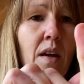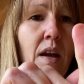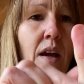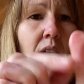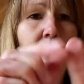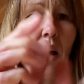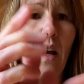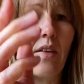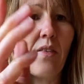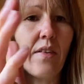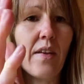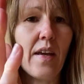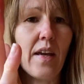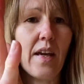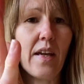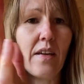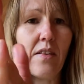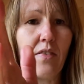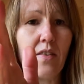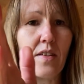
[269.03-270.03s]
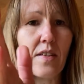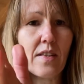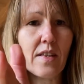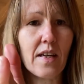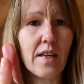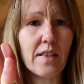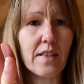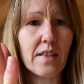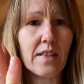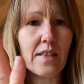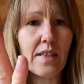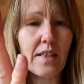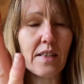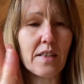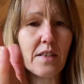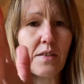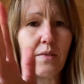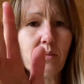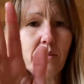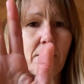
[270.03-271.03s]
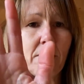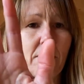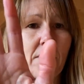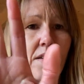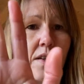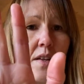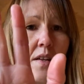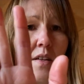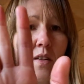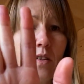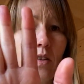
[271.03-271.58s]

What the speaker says: And then the sinuses. So